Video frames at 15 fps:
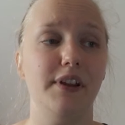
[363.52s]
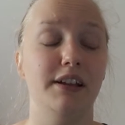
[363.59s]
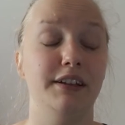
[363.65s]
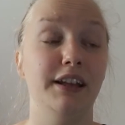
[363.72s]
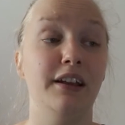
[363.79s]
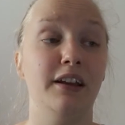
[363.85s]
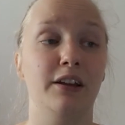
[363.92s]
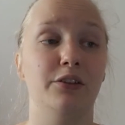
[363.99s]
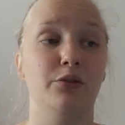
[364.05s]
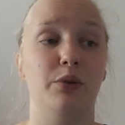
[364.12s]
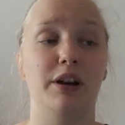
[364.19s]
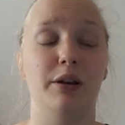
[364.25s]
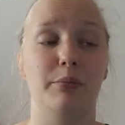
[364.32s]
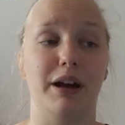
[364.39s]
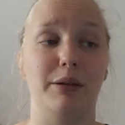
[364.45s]
then i got
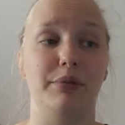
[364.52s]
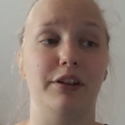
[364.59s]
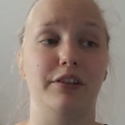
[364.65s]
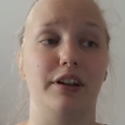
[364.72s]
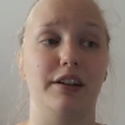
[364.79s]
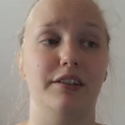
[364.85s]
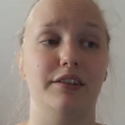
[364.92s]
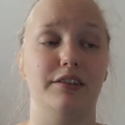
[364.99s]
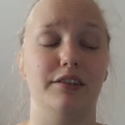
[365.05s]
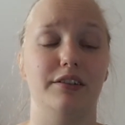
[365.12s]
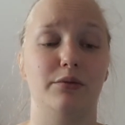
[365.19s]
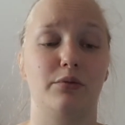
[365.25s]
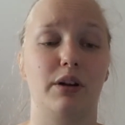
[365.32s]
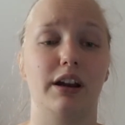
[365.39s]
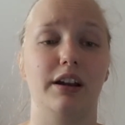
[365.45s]
really mad because i
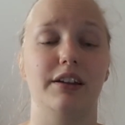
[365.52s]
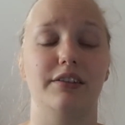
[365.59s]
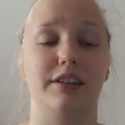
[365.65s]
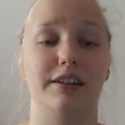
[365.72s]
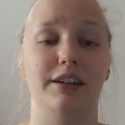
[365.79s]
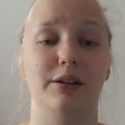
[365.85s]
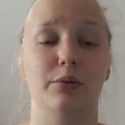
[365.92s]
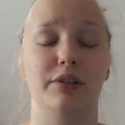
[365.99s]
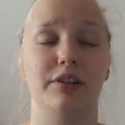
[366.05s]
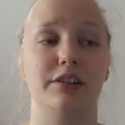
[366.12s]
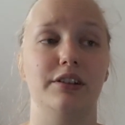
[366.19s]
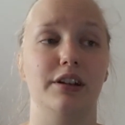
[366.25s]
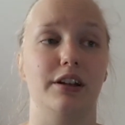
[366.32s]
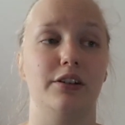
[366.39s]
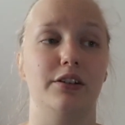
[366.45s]
realized that he wasn't
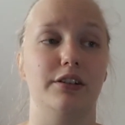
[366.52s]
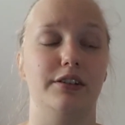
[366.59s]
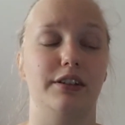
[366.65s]
gonna